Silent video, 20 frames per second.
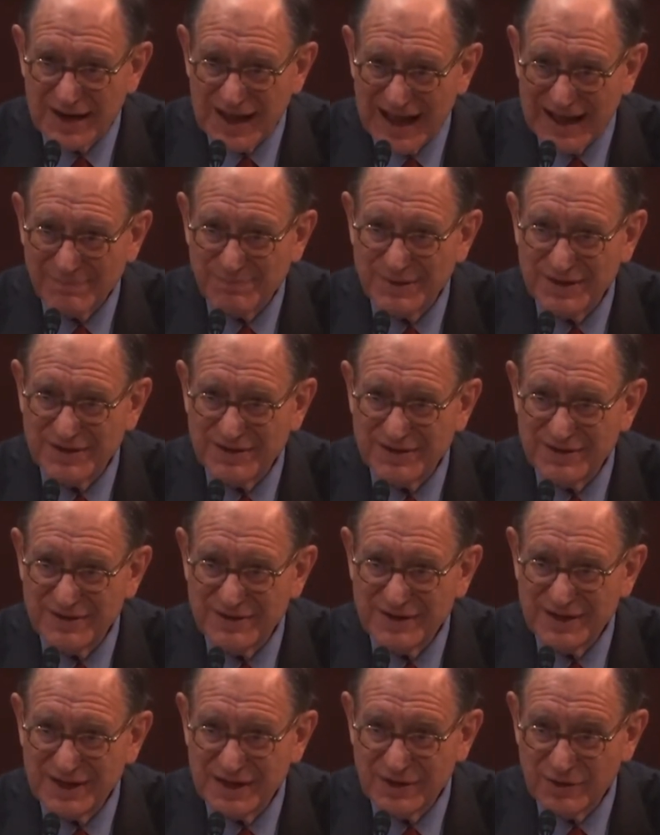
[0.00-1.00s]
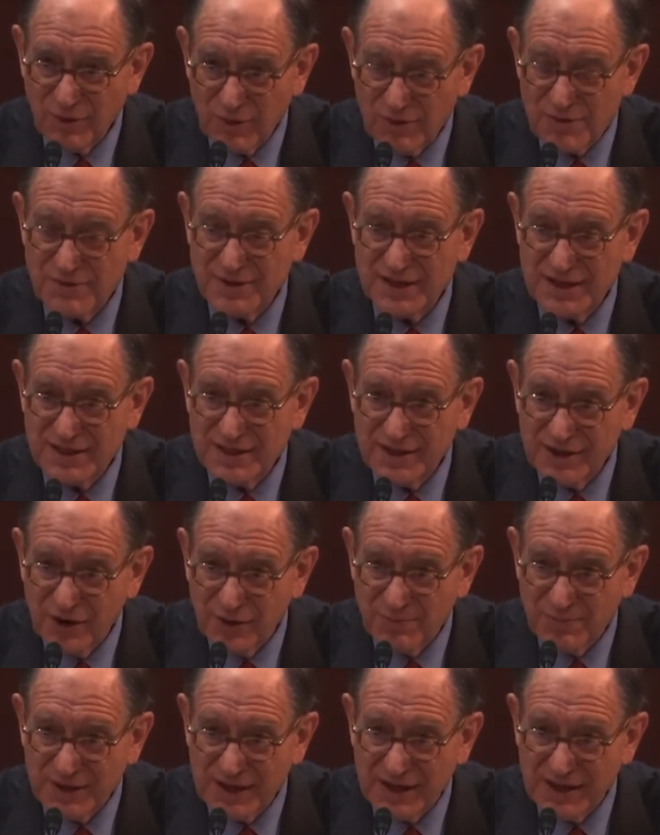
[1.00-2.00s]
happened in northern
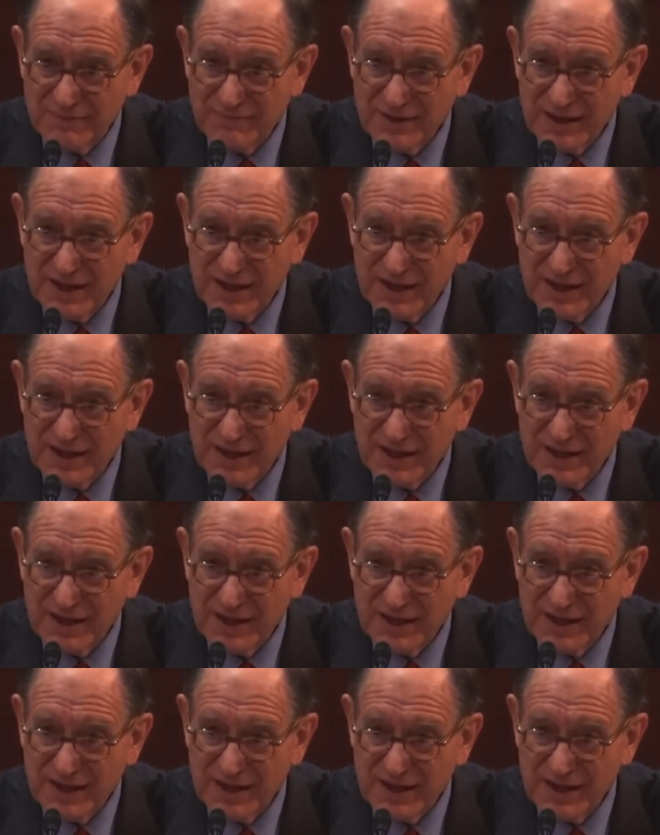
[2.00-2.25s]
Ethiopia.